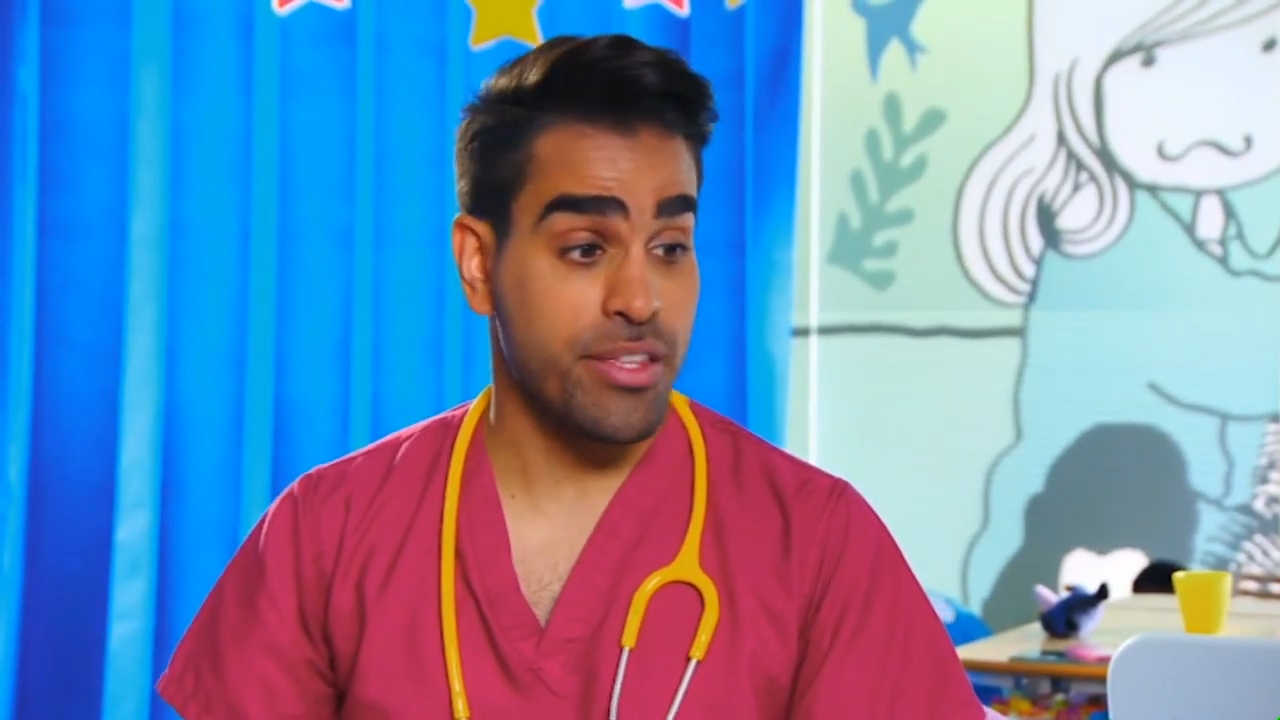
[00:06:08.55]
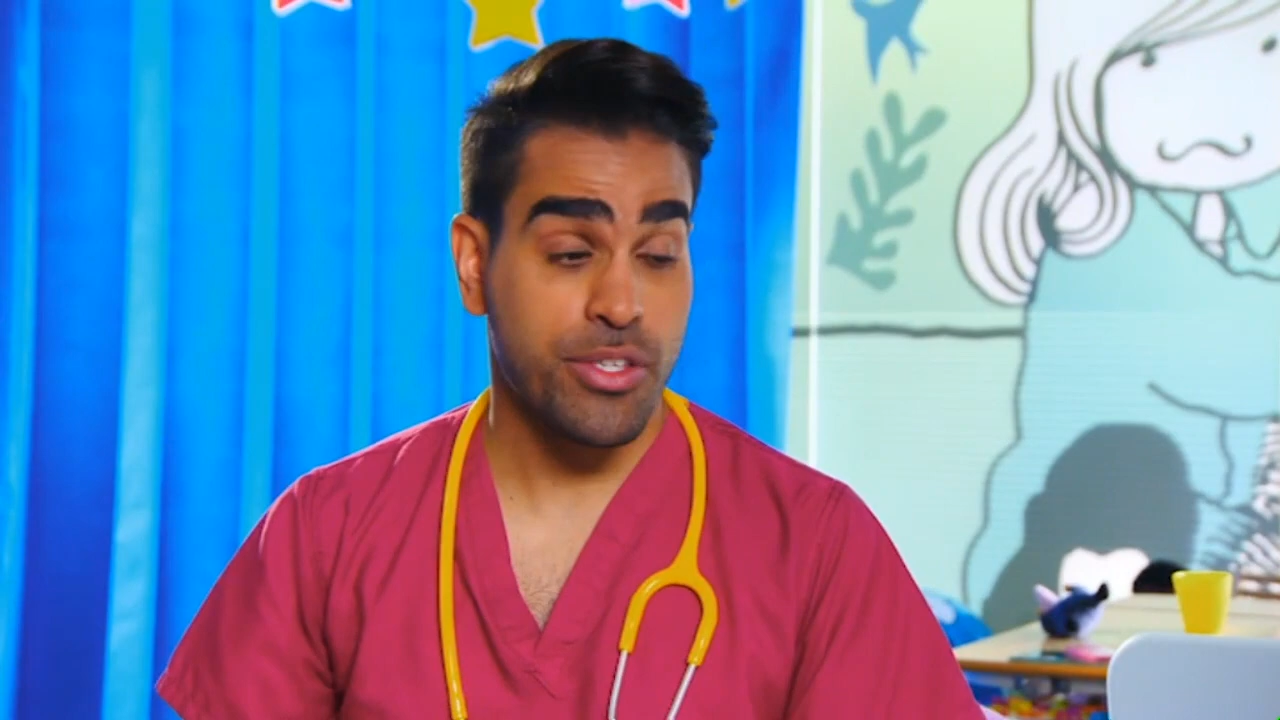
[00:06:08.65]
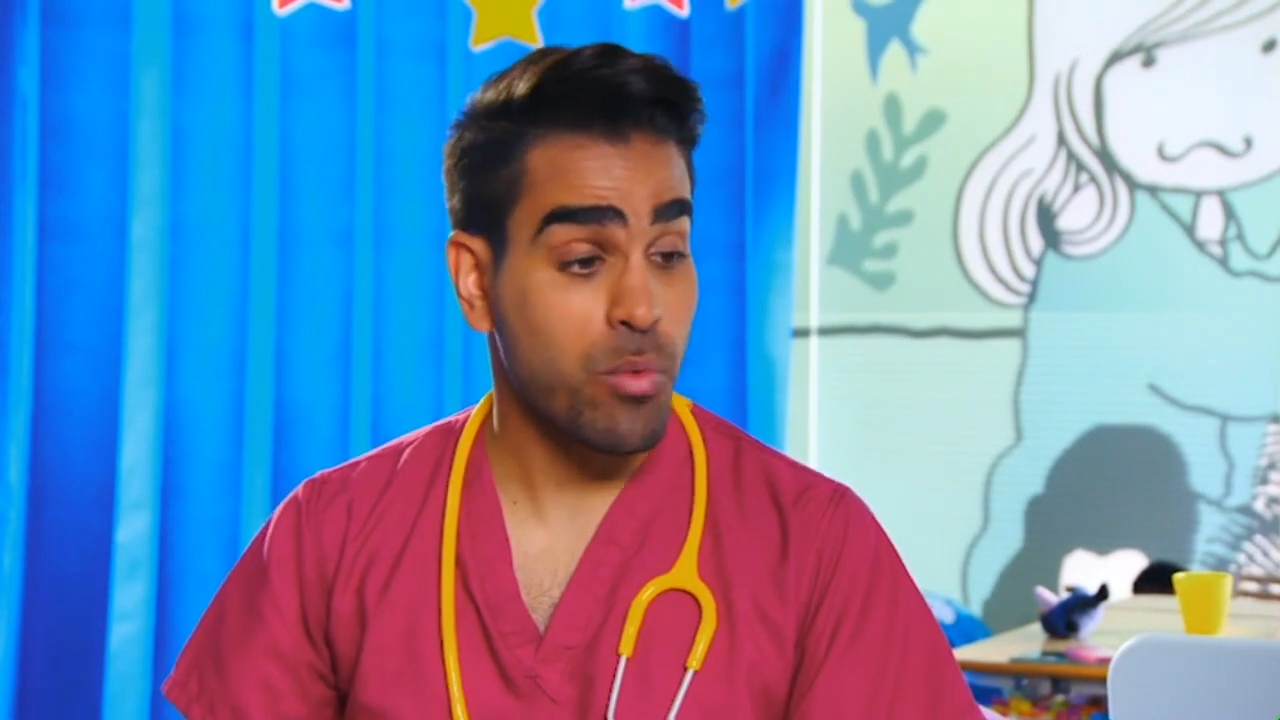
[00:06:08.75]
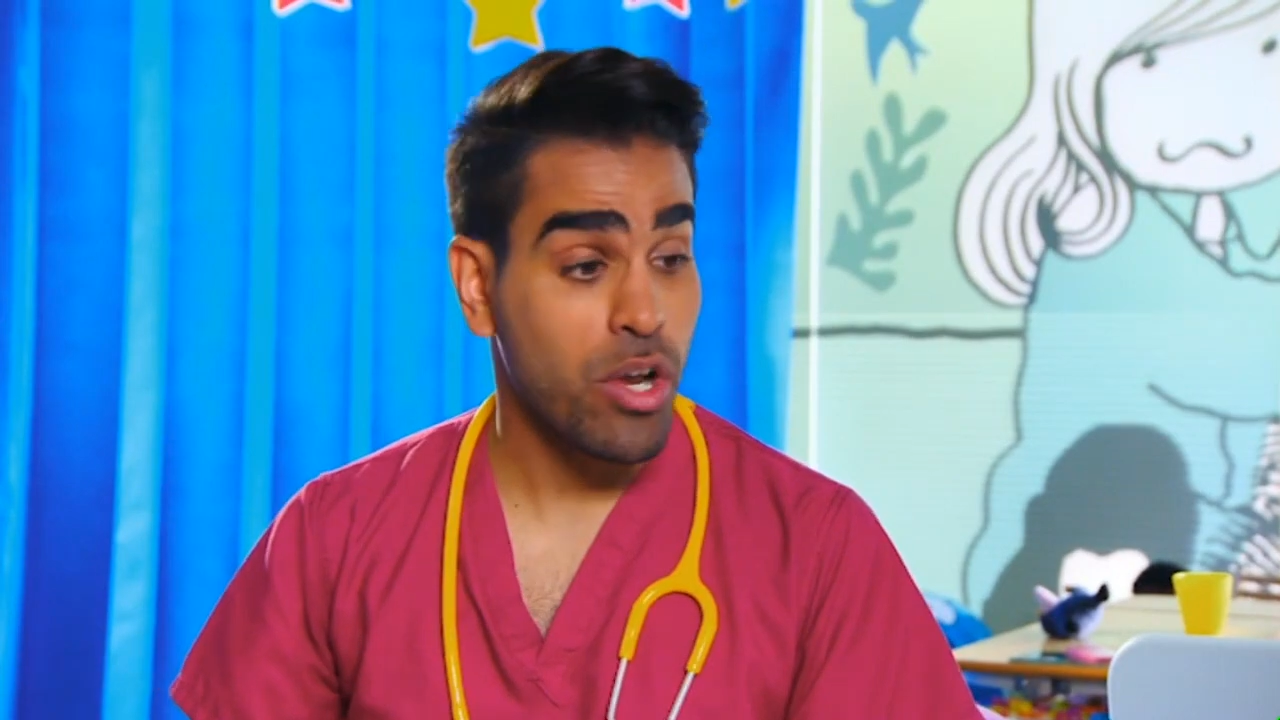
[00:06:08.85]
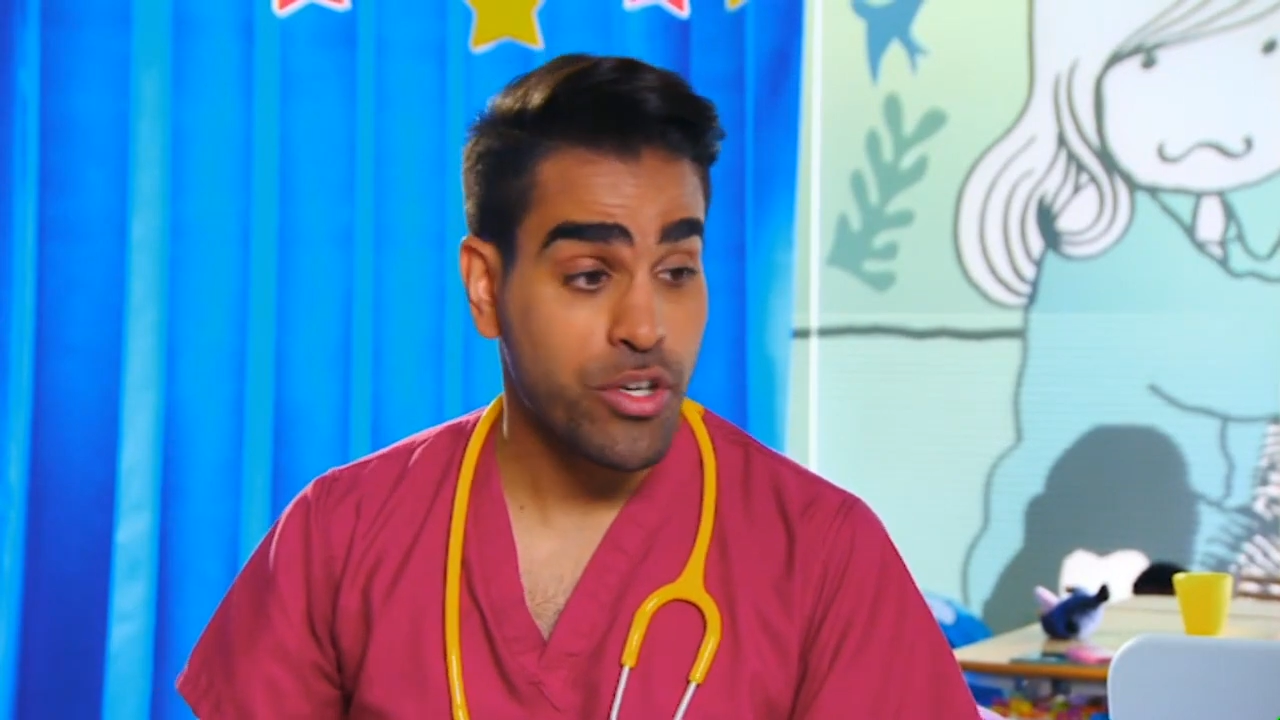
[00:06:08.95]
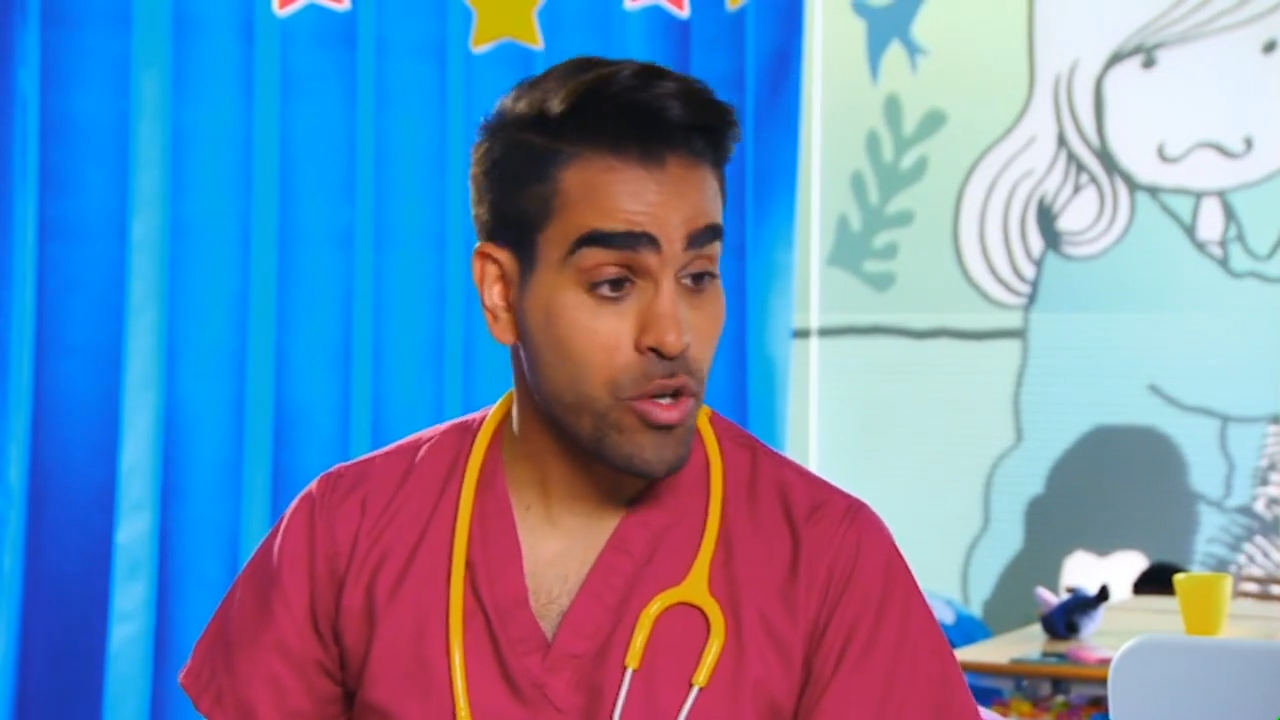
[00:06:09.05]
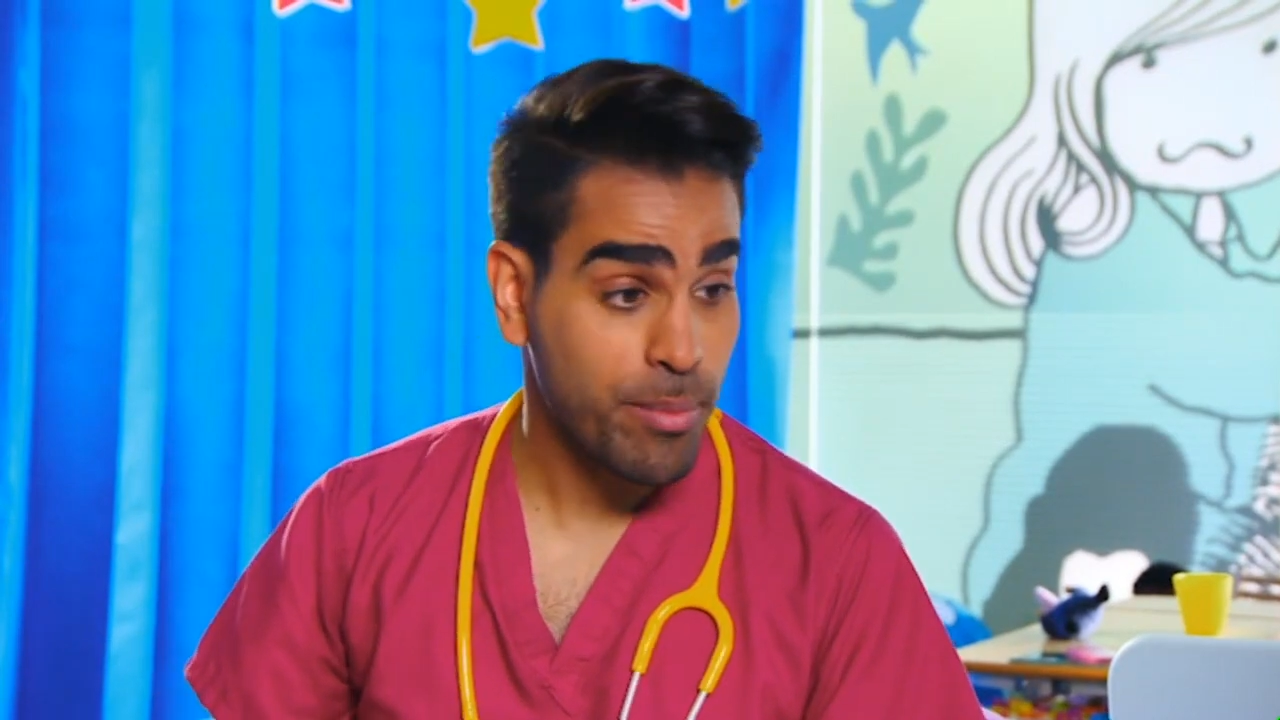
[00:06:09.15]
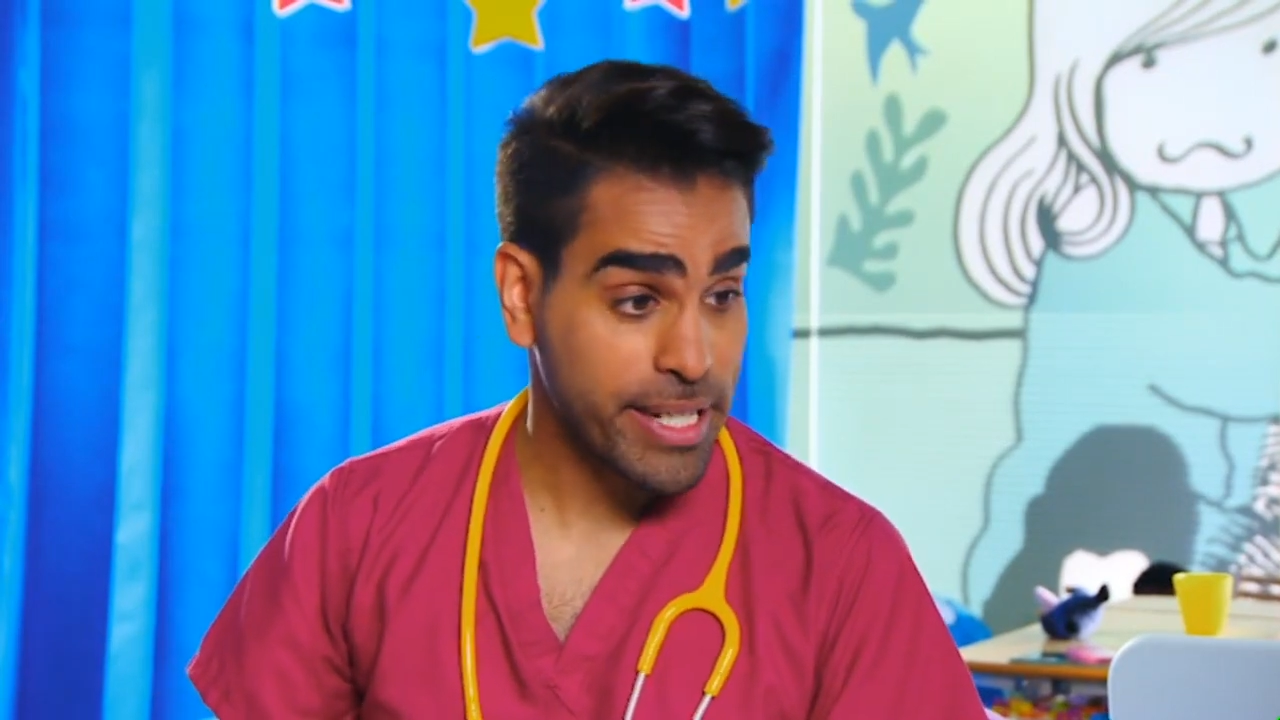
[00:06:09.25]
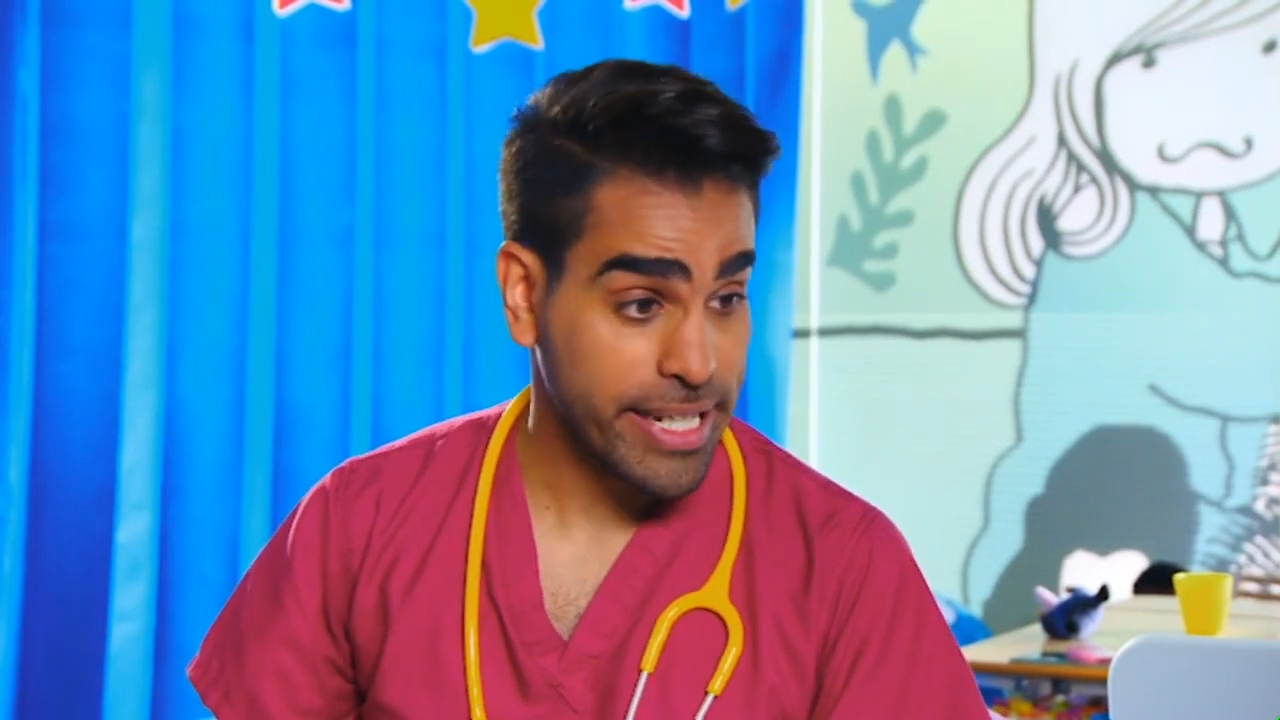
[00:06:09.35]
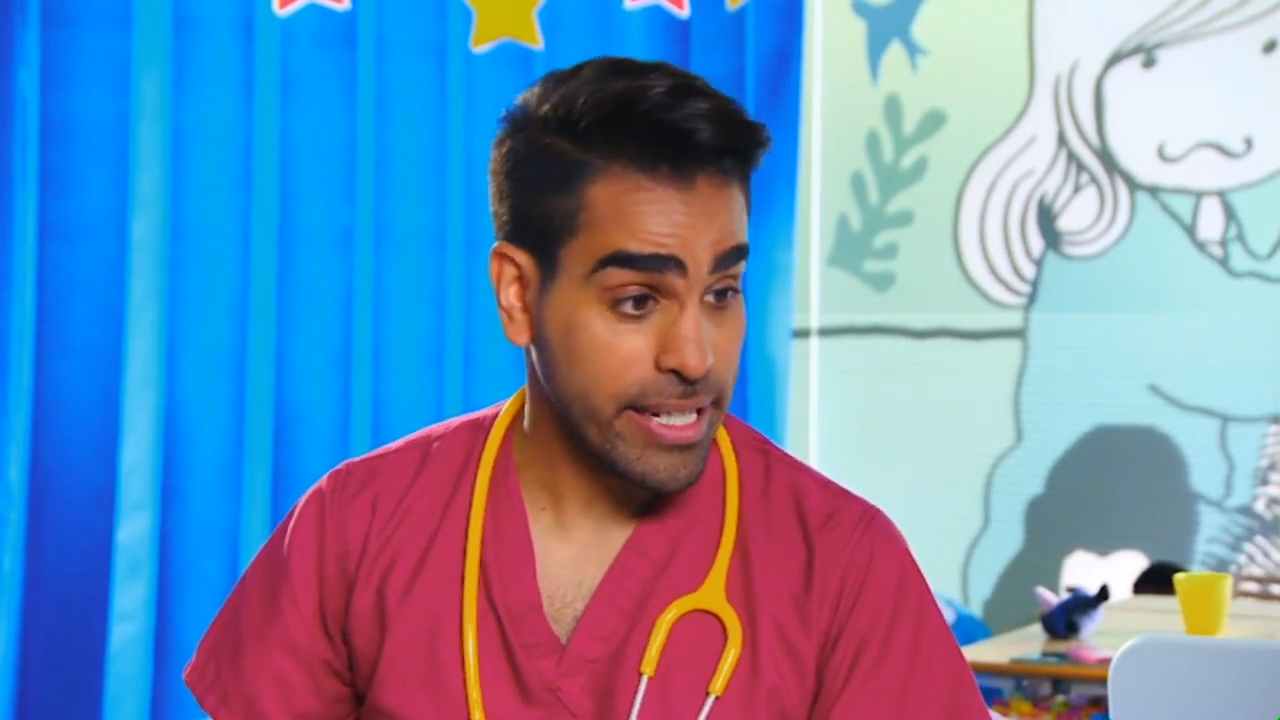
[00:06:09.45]
and swallow
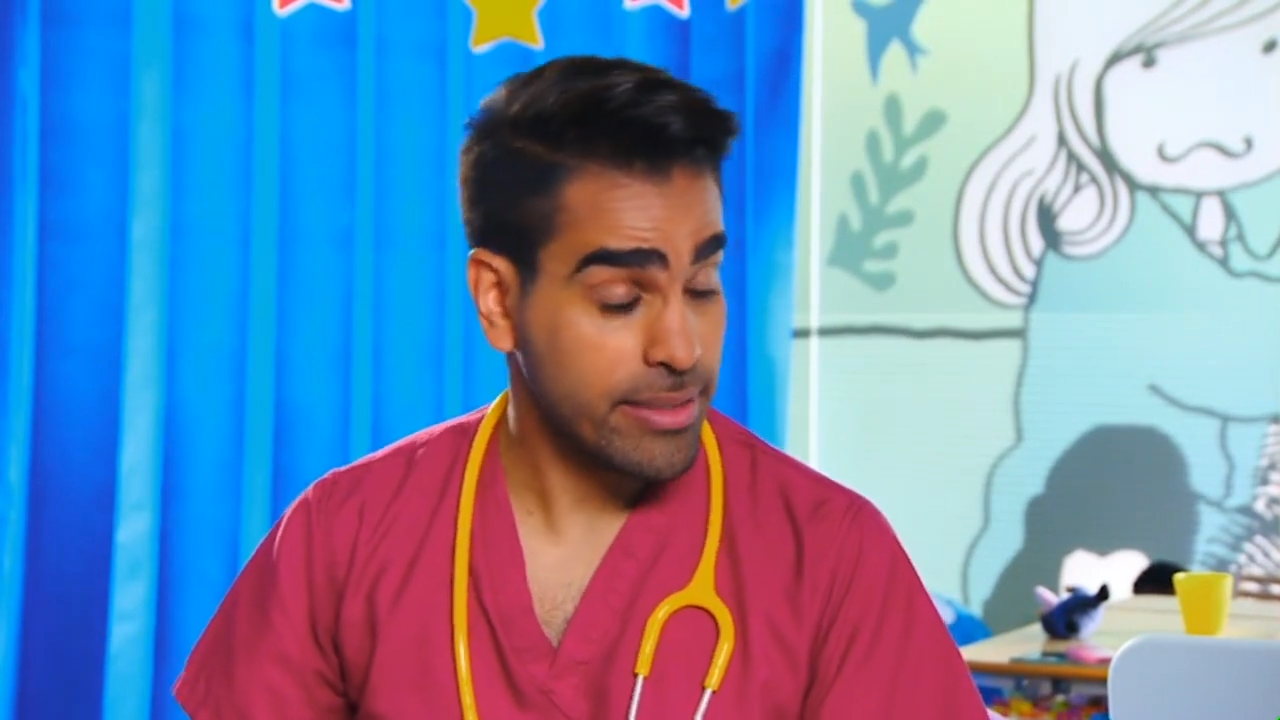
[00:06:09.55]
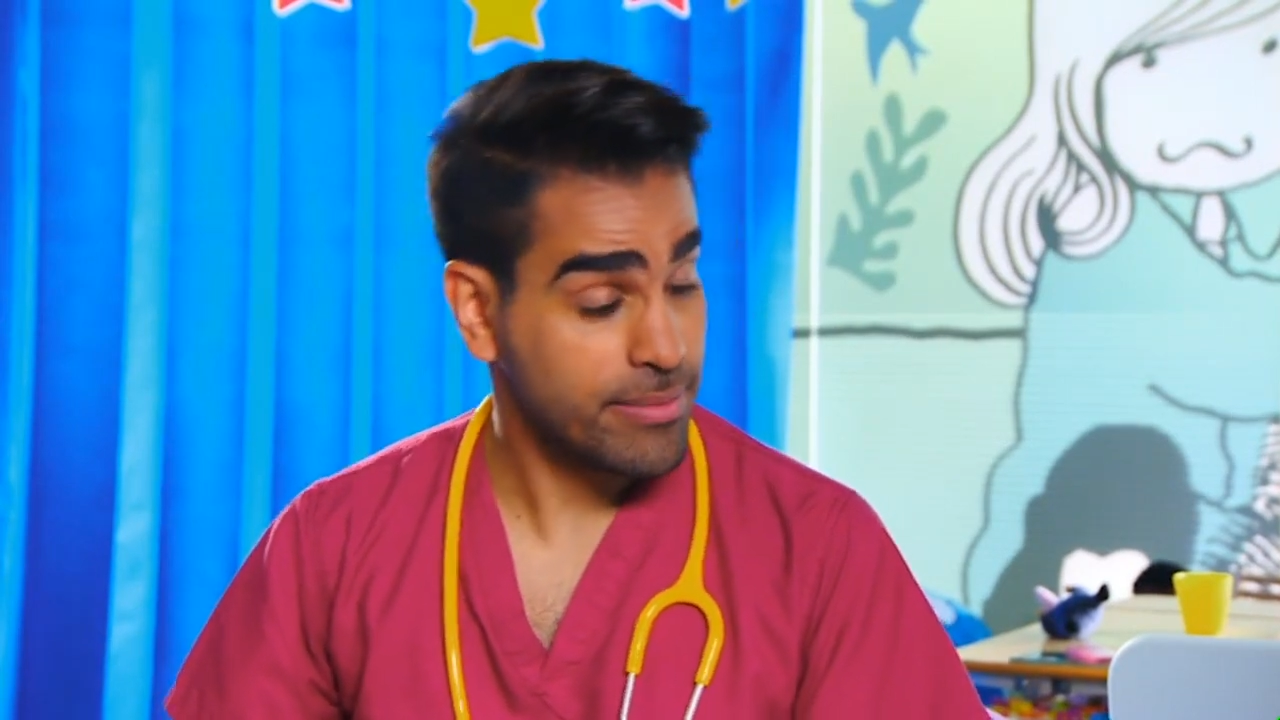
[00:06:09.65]
normally.